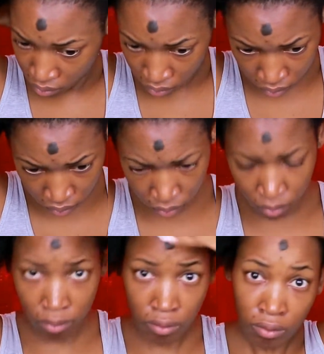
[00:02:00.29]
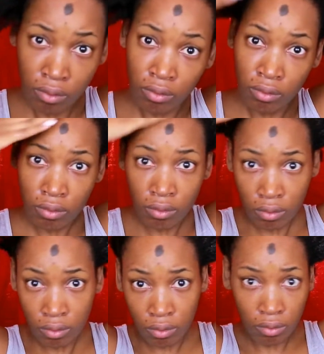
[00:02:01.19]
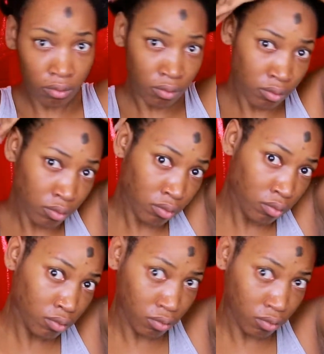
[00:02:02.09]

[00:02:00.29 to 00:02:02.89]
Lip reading: moisturizer, liquidy as well,